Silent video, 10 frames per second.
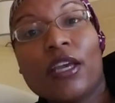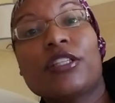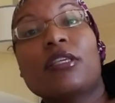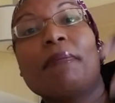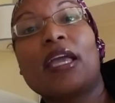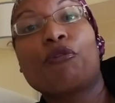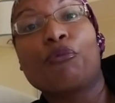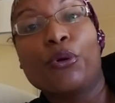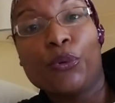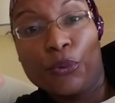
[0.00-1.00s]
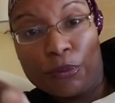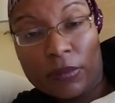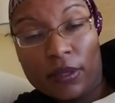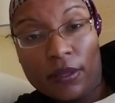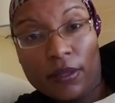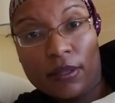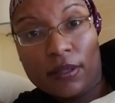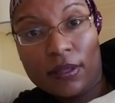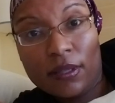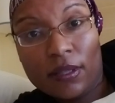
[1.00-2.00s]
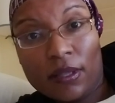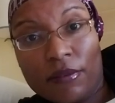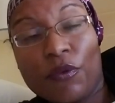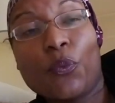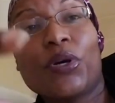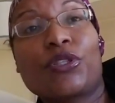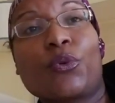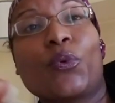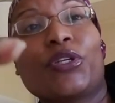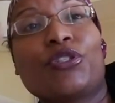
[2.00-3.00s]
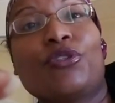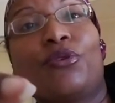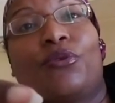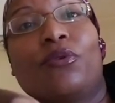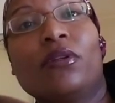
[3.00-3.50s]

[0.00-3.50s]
to make room for what's going to